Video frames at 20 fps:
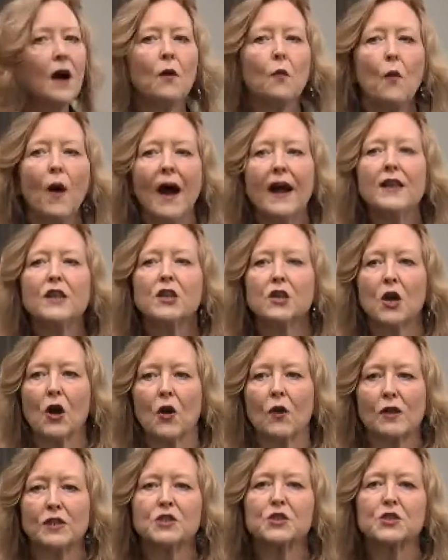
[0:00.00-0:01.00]
a while
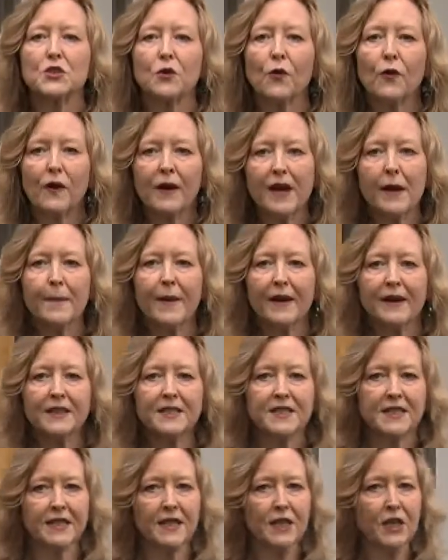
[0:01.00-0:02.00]
ago a story about a
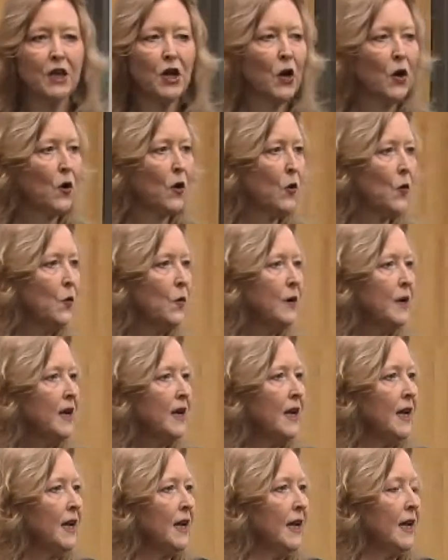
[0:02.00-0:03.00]
CEO.
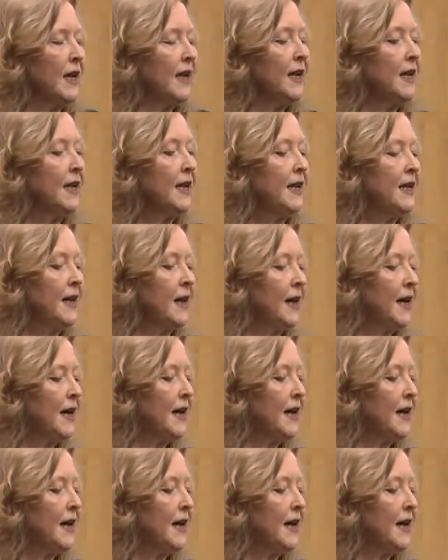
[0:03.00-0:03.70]
He